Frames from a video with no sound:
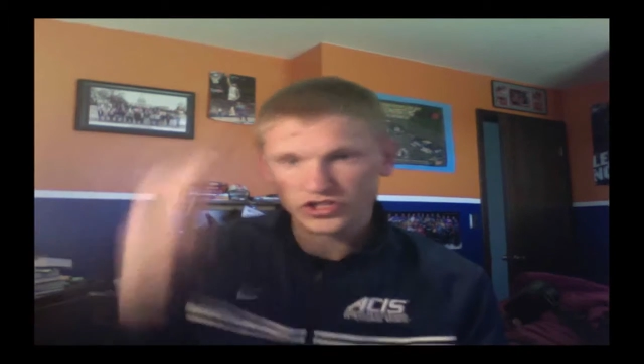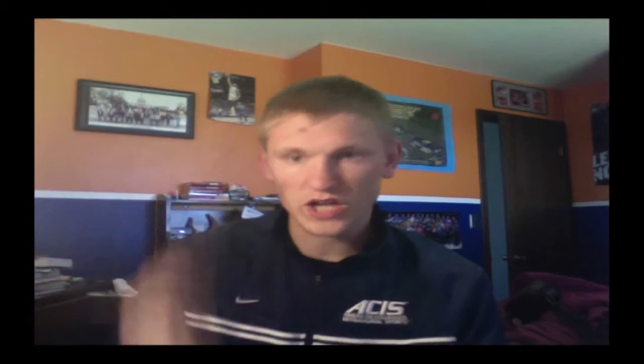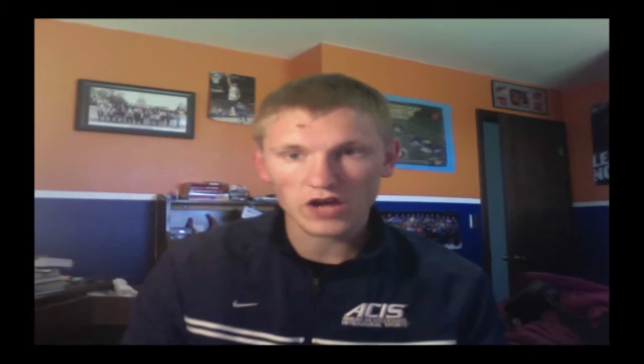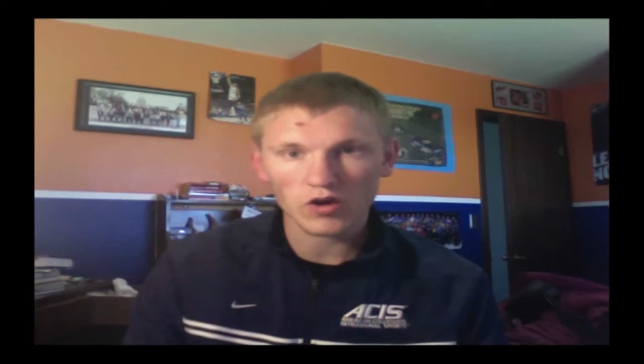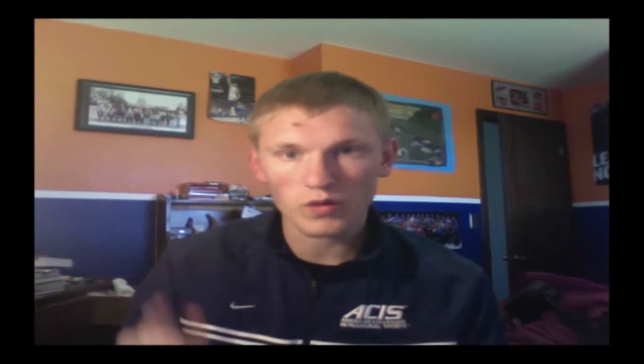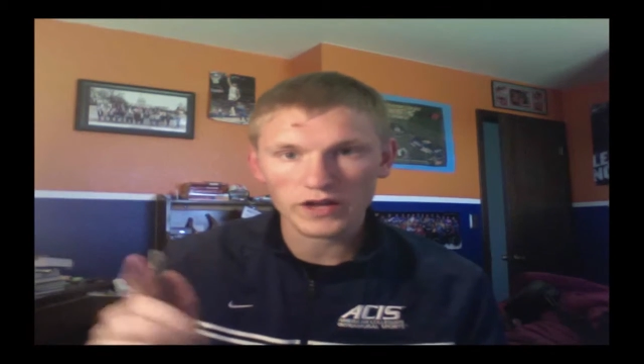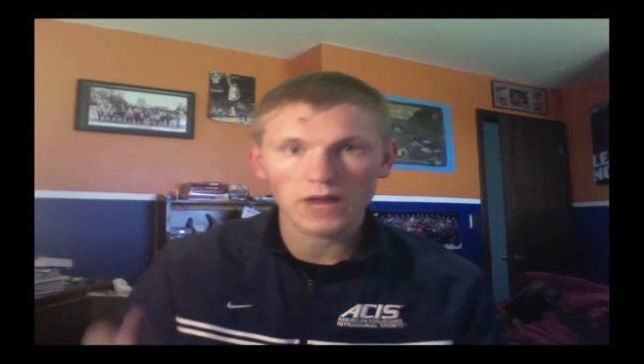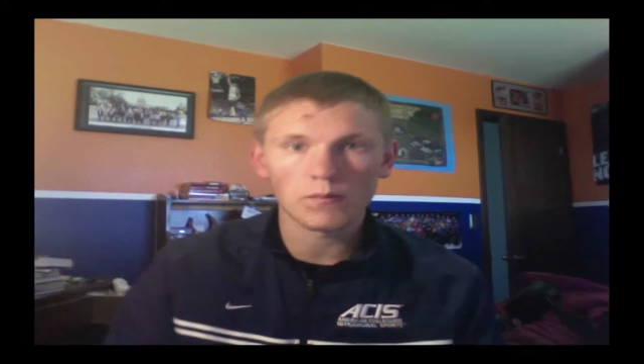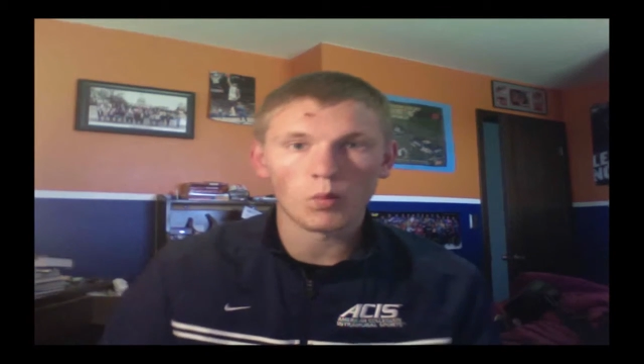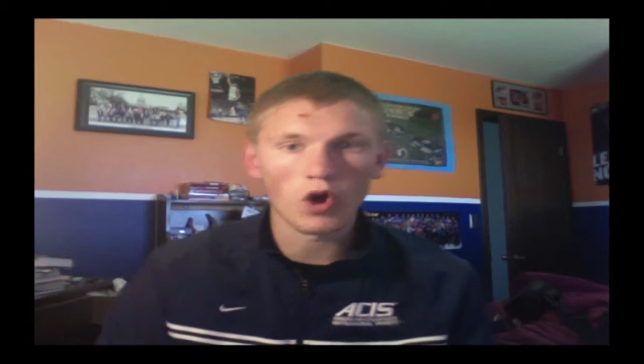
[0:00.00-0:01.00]
Chicago already
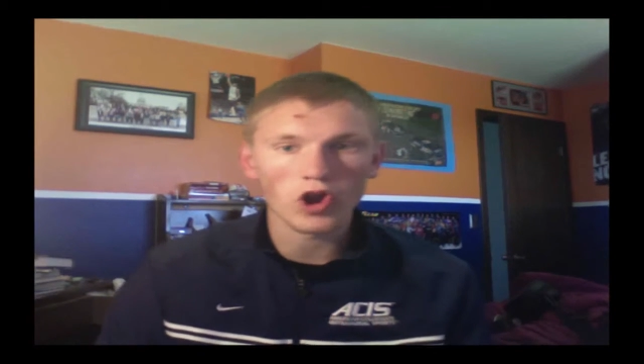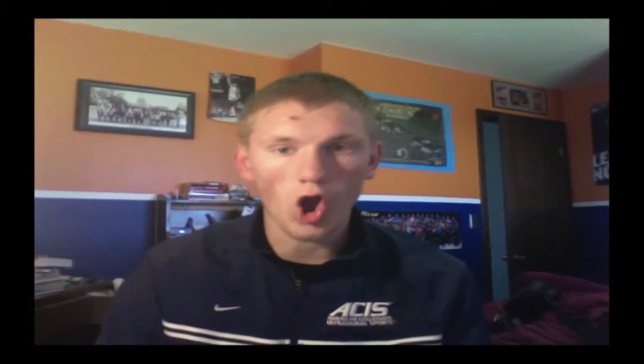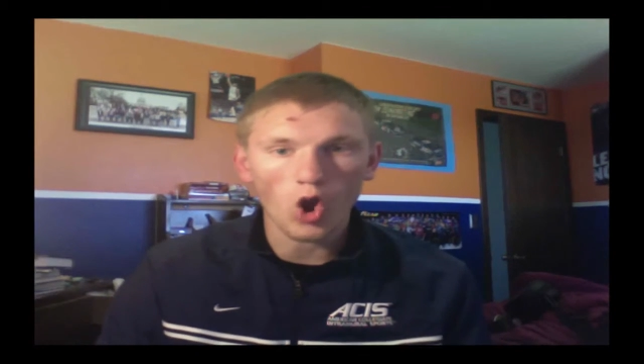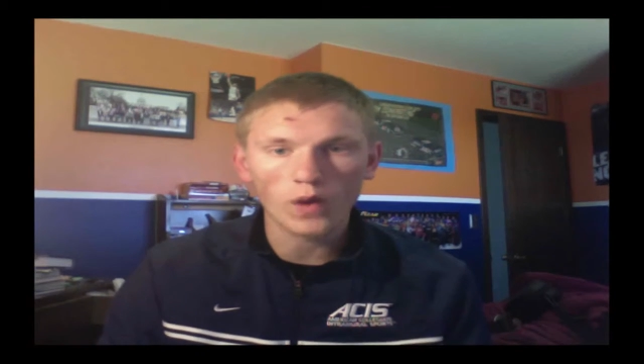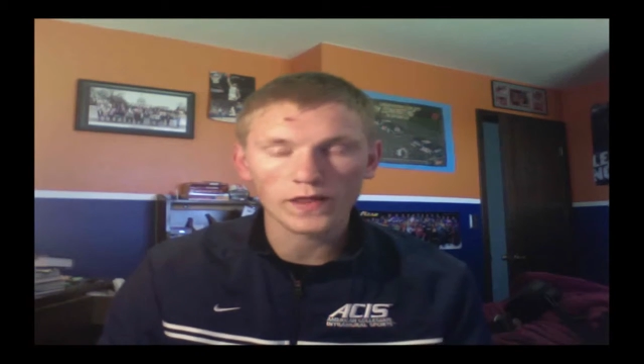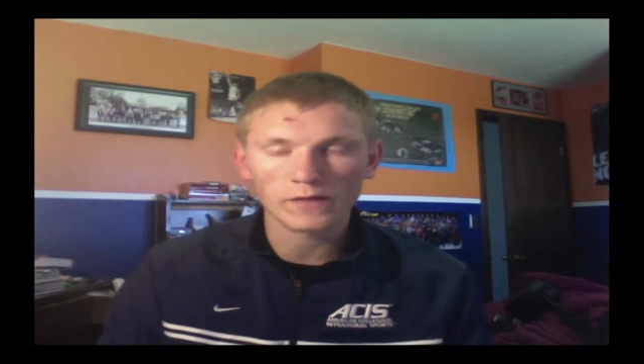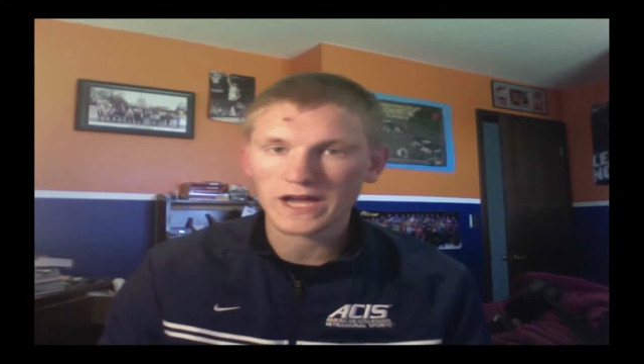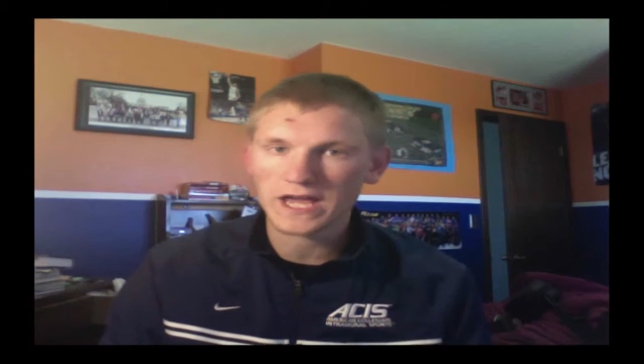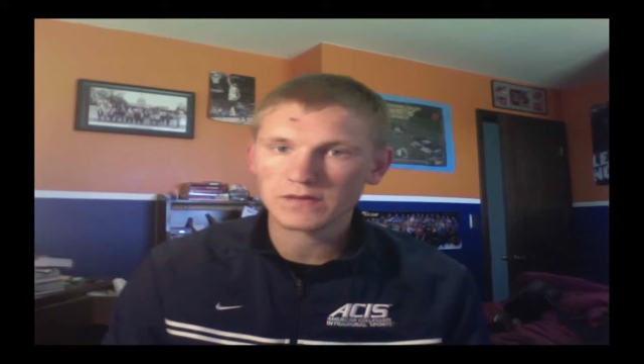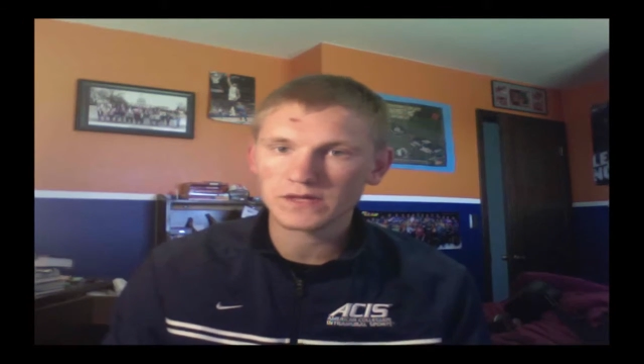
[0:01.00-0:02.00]
up 1-0 on the
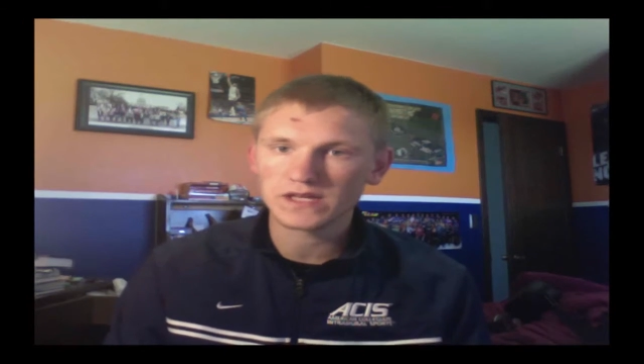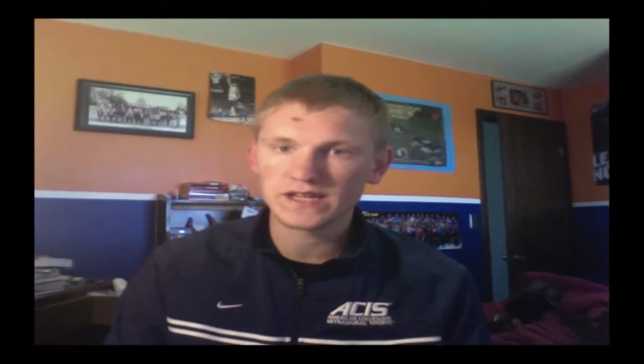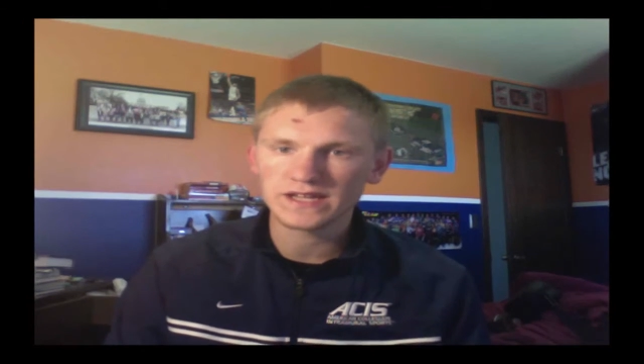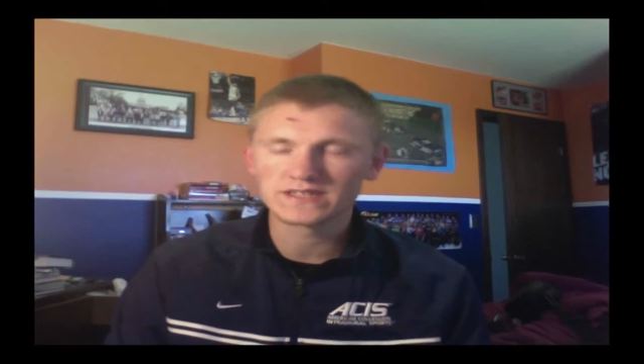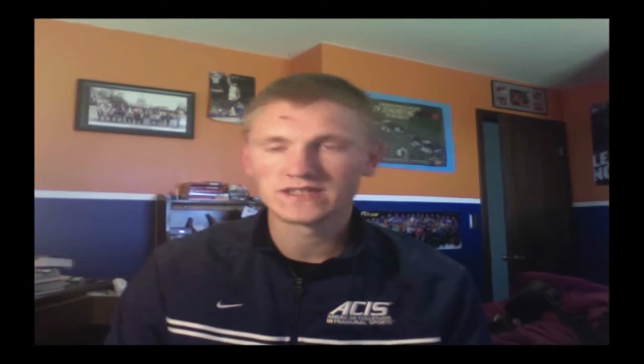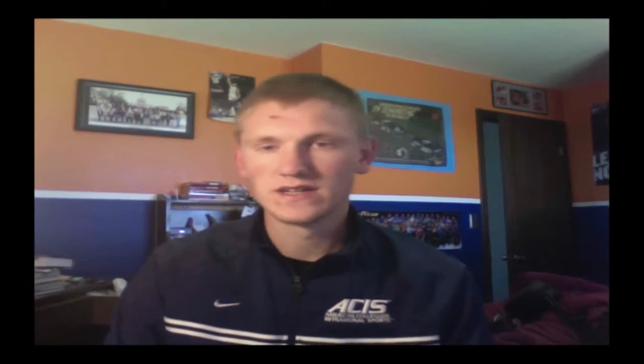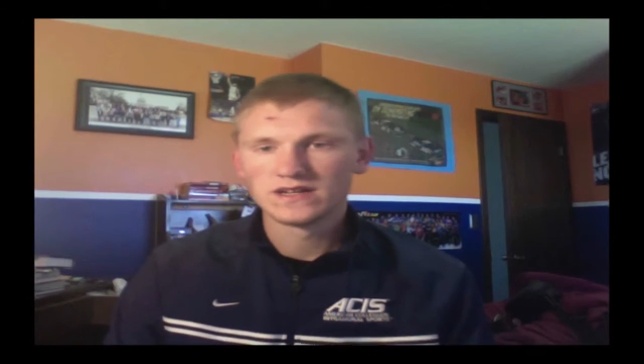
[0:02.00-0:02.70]
Miami Heat.